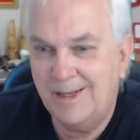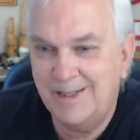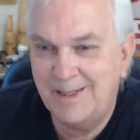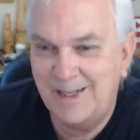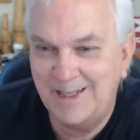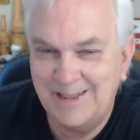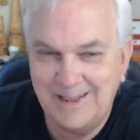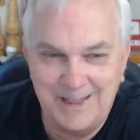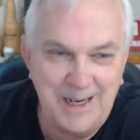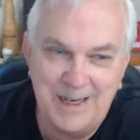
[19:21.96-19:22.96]
Yeah, Janet
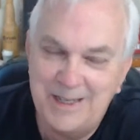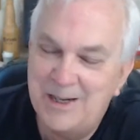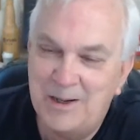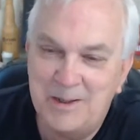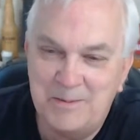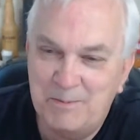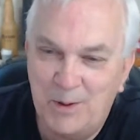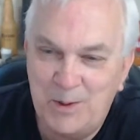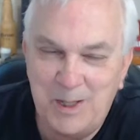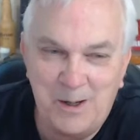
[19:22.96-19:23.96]
said, yeah, I know, I
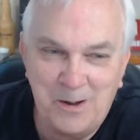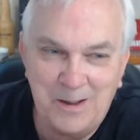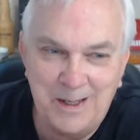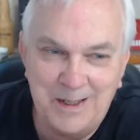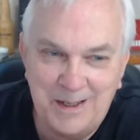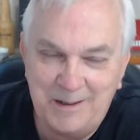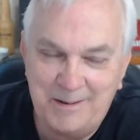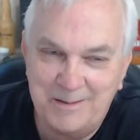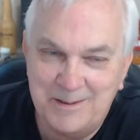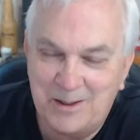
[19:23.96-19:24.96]
broke your heart, didn't
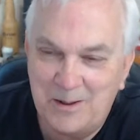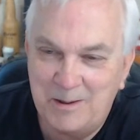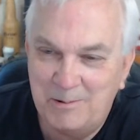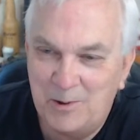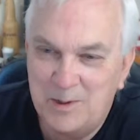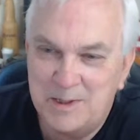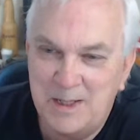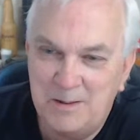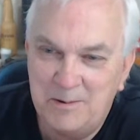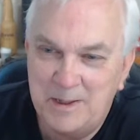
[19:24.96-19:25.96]
I? Sorry, Roy's
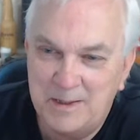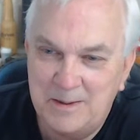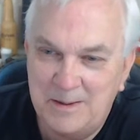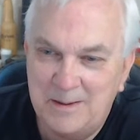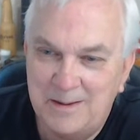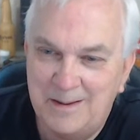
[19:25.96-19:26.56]
not real.